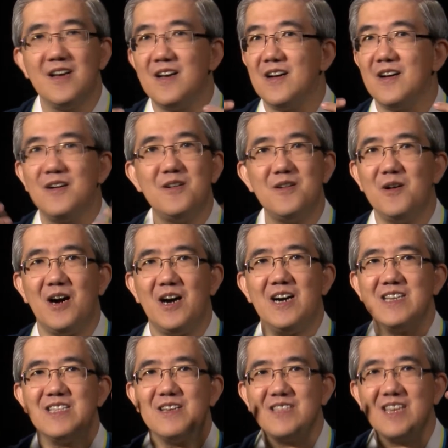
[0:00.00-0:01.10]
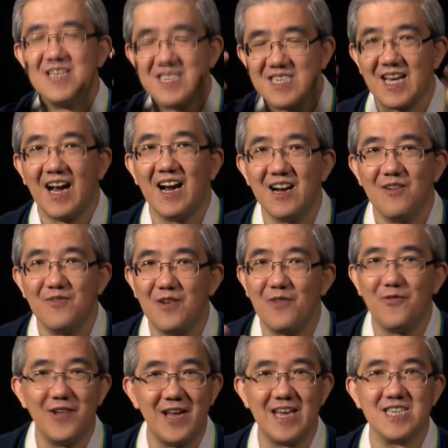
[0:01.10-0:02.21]
Oh, the desire of the
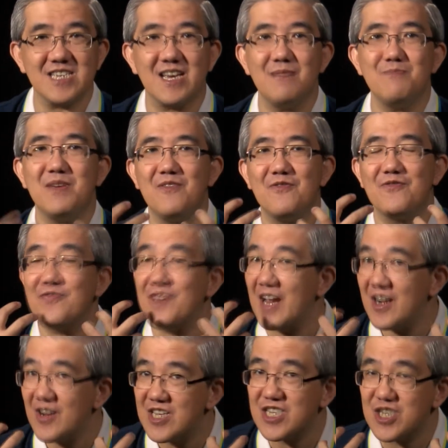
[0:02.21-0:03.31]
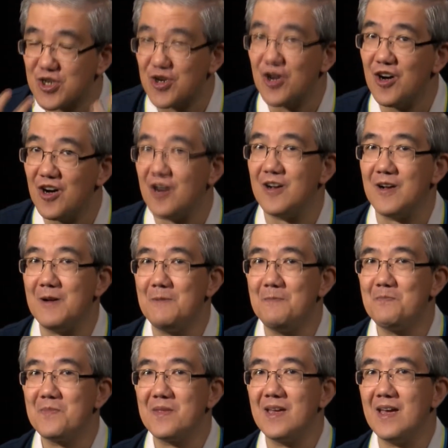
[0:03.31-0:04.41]
flesh can be very strong,
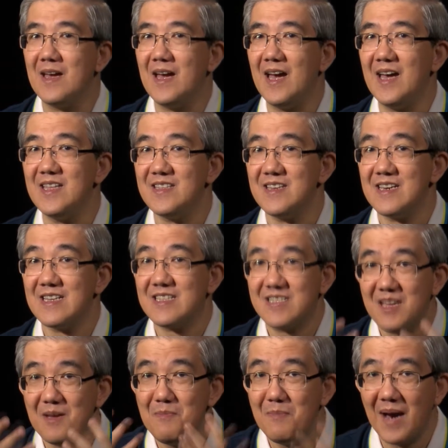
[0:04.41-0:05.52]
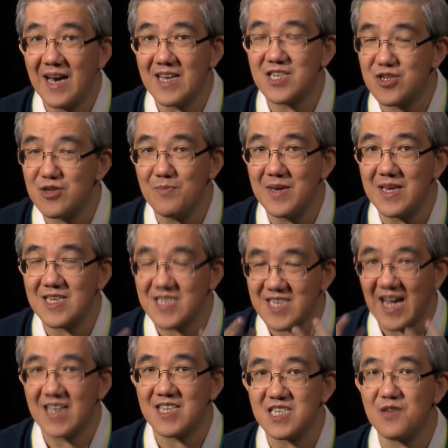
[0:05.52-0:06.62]
and it demands to be
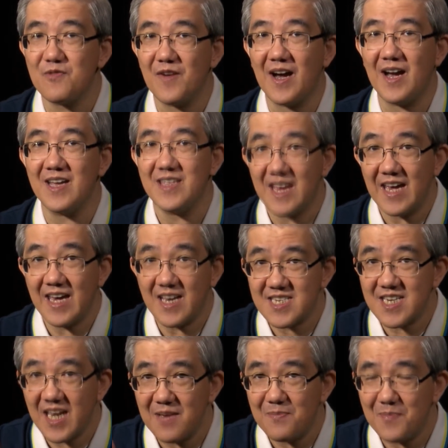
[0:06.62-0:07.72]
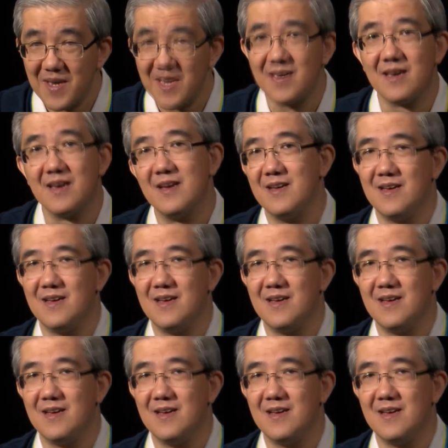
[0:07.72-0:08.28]
satisfied ASAP.